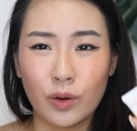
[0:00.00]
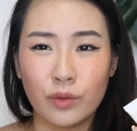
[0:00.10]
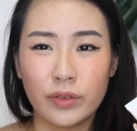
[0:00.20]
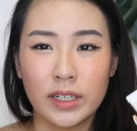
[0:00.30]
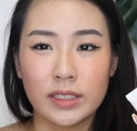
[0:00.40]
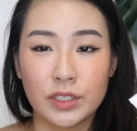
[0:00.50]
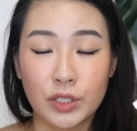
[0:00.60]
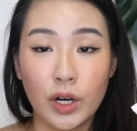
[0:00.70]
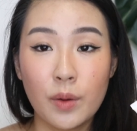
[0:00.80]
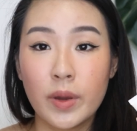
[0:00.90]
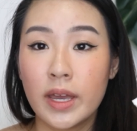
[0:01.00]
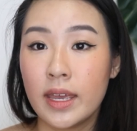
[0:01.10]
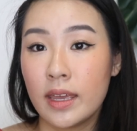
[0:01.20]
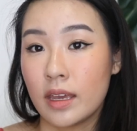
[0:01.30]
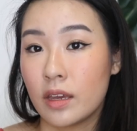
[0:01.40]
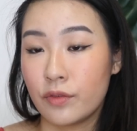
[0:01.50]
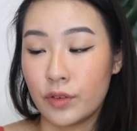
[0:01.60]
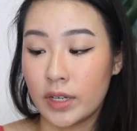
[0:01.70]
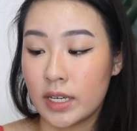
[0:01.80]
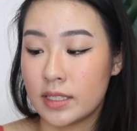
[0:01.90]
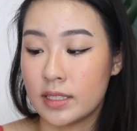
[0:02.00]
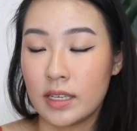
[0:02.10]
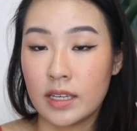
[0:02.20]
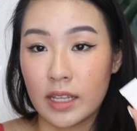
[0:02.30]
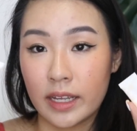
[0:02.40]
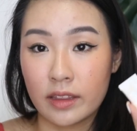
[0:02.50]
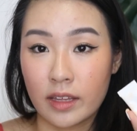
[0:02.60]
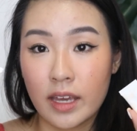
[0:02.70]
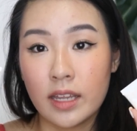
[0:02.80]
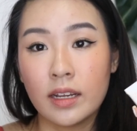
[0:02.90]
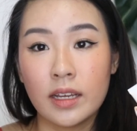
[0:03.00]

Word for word: over the top if you guys see it like that.